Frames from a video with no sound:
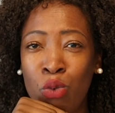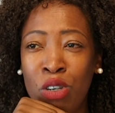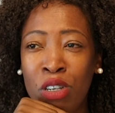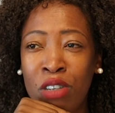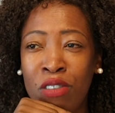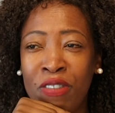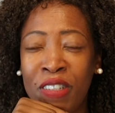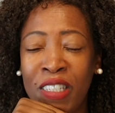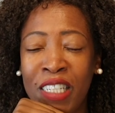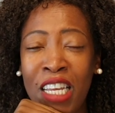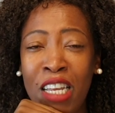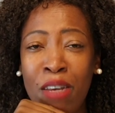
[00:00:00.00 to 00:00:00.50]

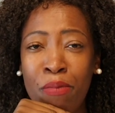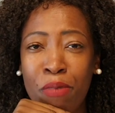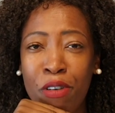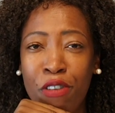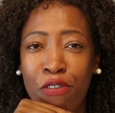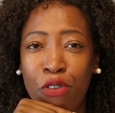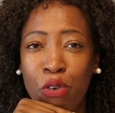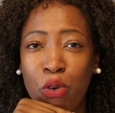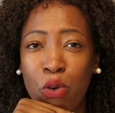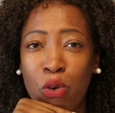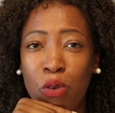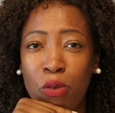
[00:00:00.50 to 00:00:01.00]
have seen
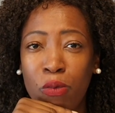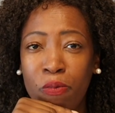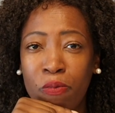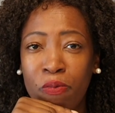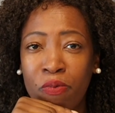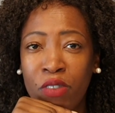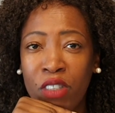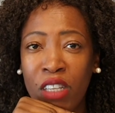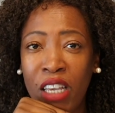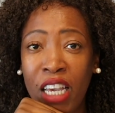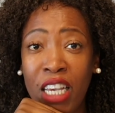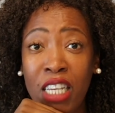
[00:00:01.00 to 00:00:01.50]
before.
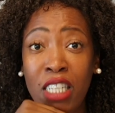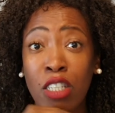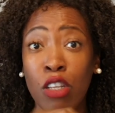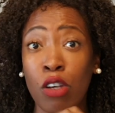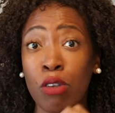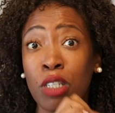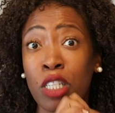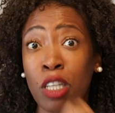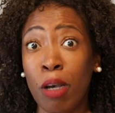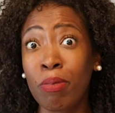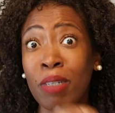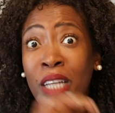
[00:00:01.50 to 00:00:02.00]
Okay, so
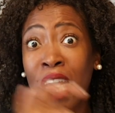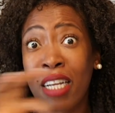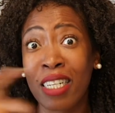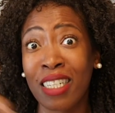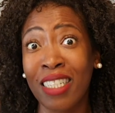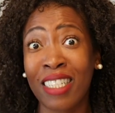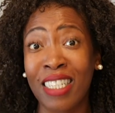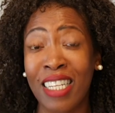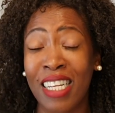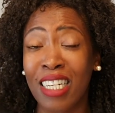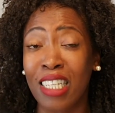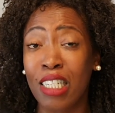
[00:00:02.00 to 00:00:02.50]

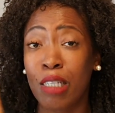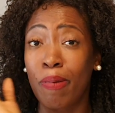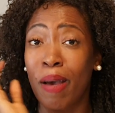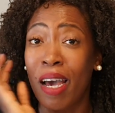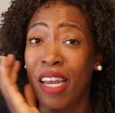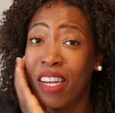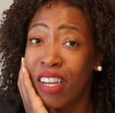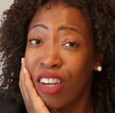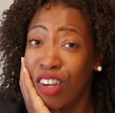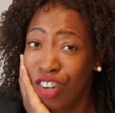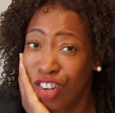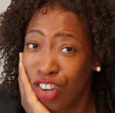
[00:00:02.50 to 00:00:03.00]
subtitles in
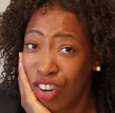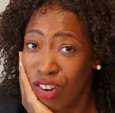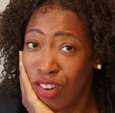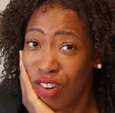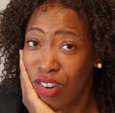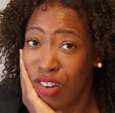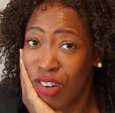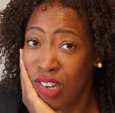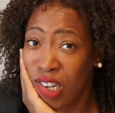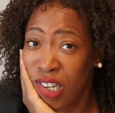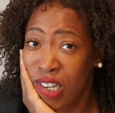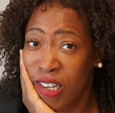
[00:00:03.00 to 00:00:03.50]
Spanish.
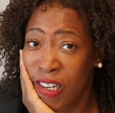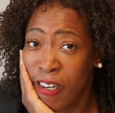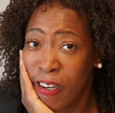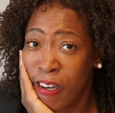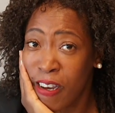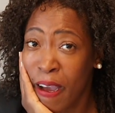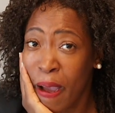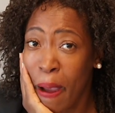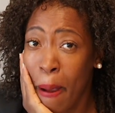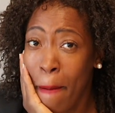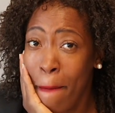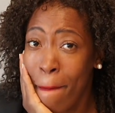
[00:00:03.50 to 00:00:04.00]

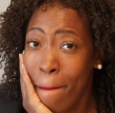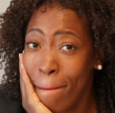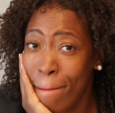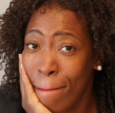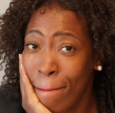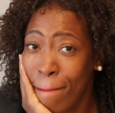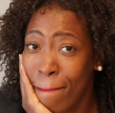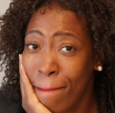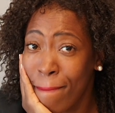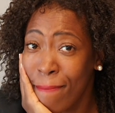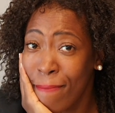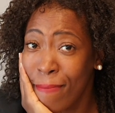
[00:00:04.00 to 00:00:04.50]
Okay,
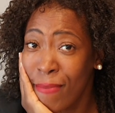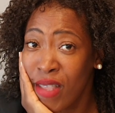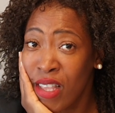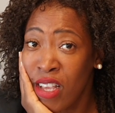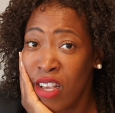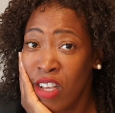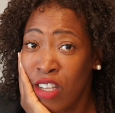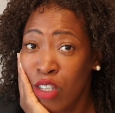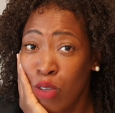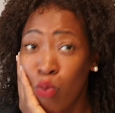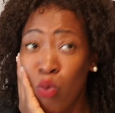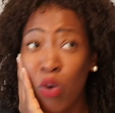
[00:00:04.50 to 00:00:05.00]

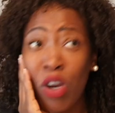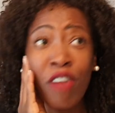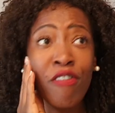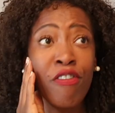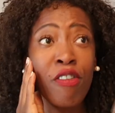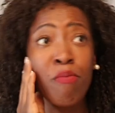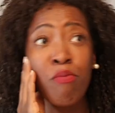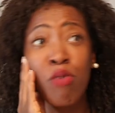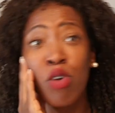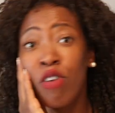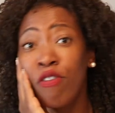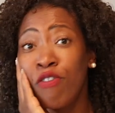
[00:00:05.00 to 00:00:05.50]
so
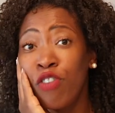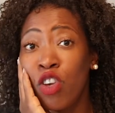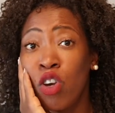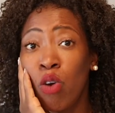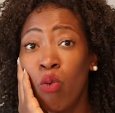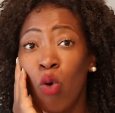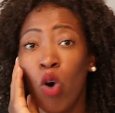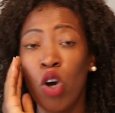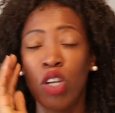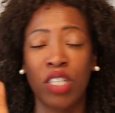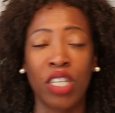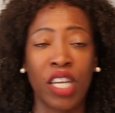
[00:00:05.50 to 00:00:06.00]
whatever movie you're
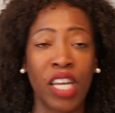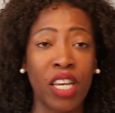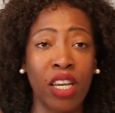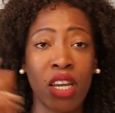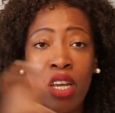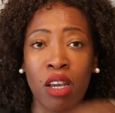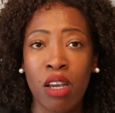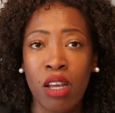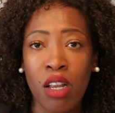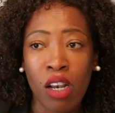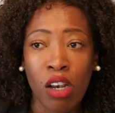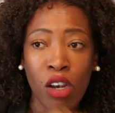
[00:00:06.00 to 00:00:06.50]

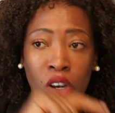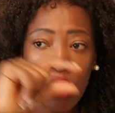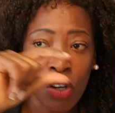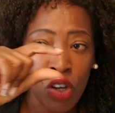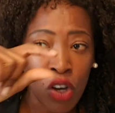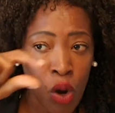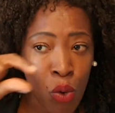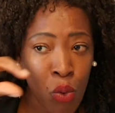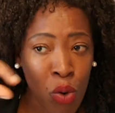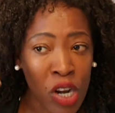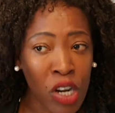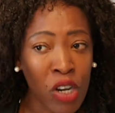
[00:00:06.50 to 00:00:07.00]
watching,
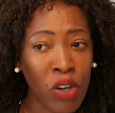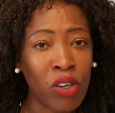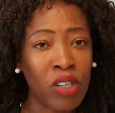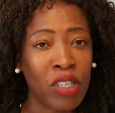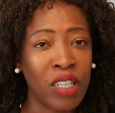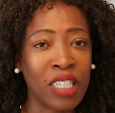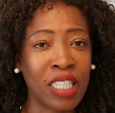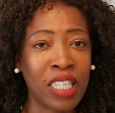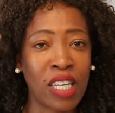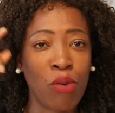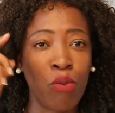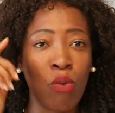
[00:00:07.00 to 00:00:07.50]
go and look
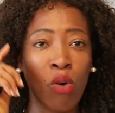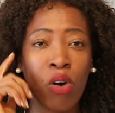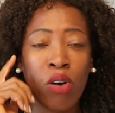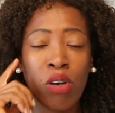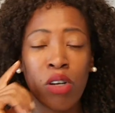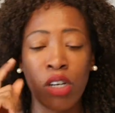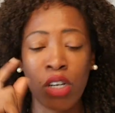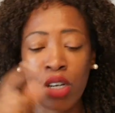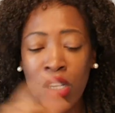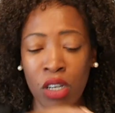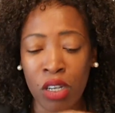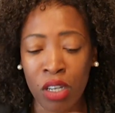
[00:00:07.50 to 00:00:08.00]
to see what,
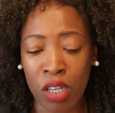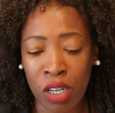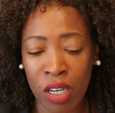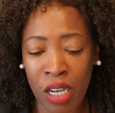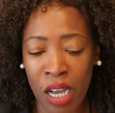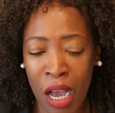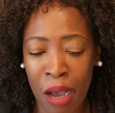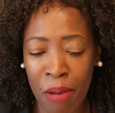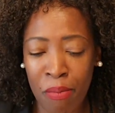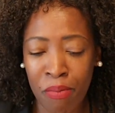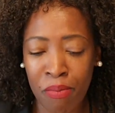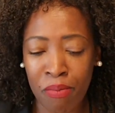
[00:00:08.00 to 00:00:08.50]

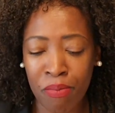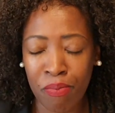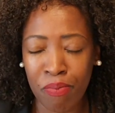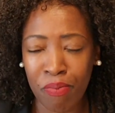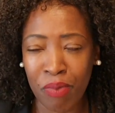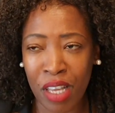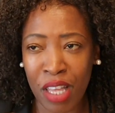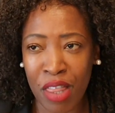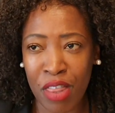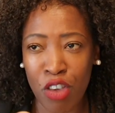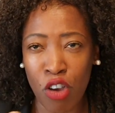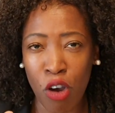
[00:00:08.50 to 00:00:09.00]

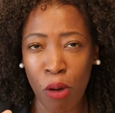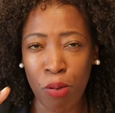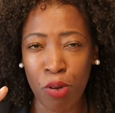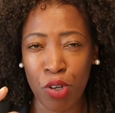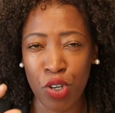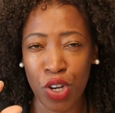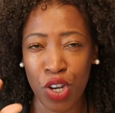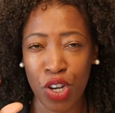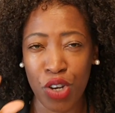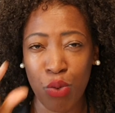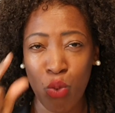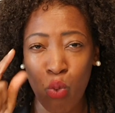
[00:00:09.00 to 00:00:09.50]
in the
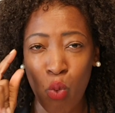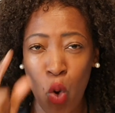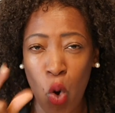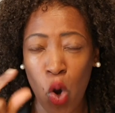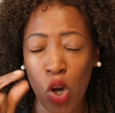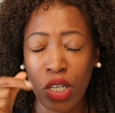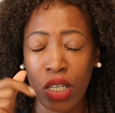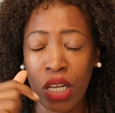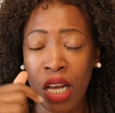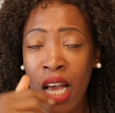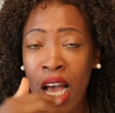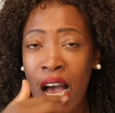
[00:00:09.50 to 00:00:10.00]
option,
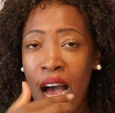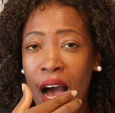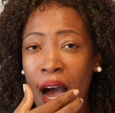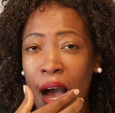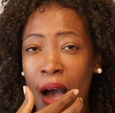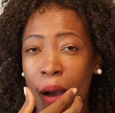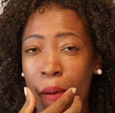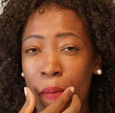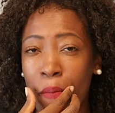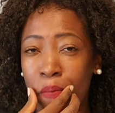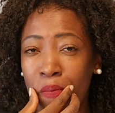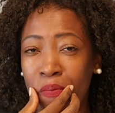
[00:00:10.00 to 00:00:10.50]
what
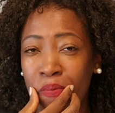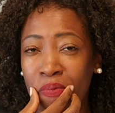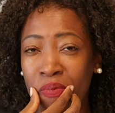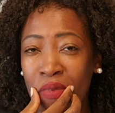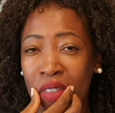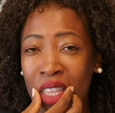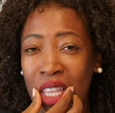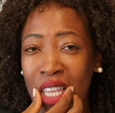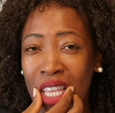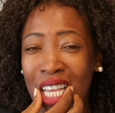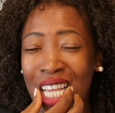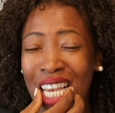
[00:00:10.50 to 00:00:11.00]

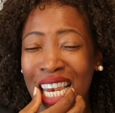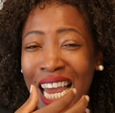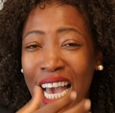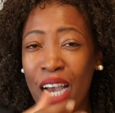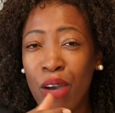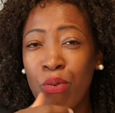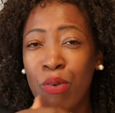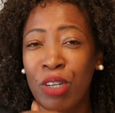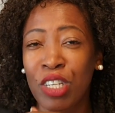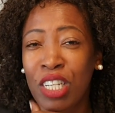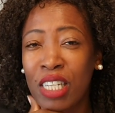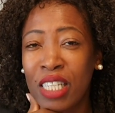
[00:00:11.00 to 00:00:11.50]

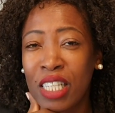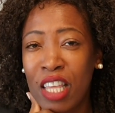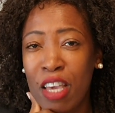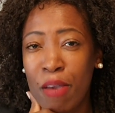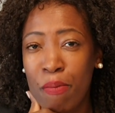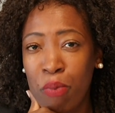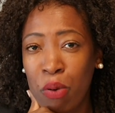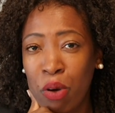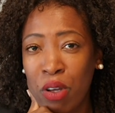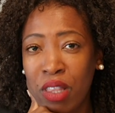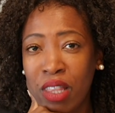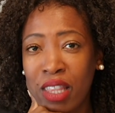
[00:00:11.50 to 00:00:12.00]
languages they
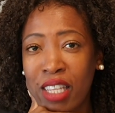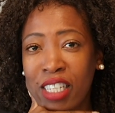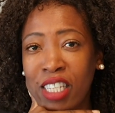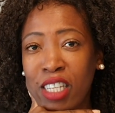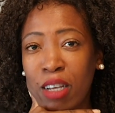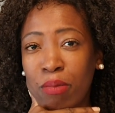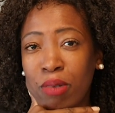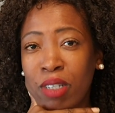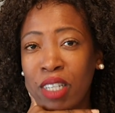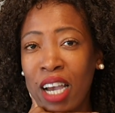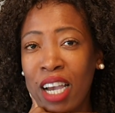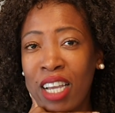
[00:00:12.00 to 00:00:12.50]
put the
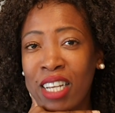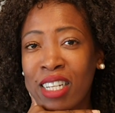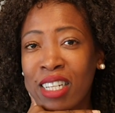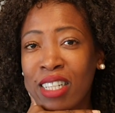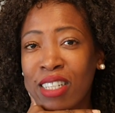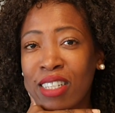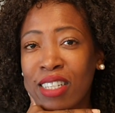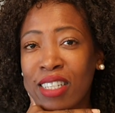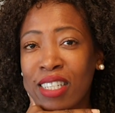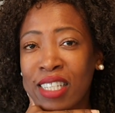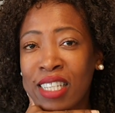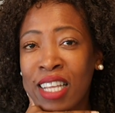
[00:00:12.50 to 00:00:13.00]

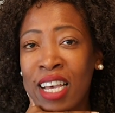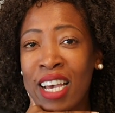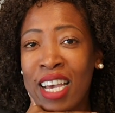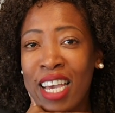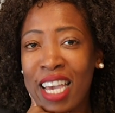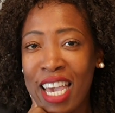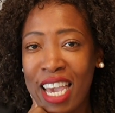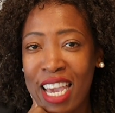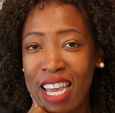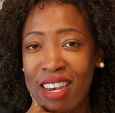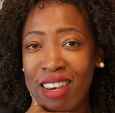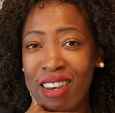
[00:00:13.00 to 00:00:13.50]
subtitles
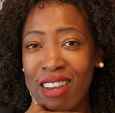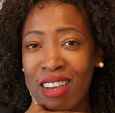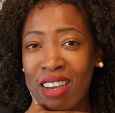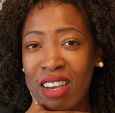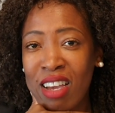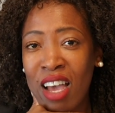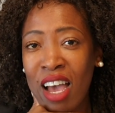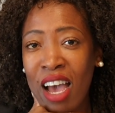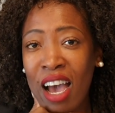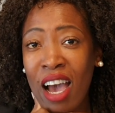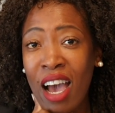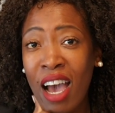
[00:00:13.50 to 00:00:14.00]
in,
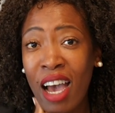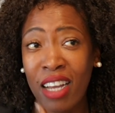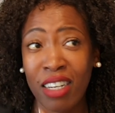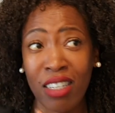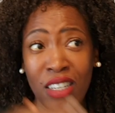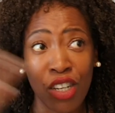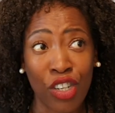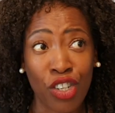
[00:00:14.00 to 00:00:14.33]
and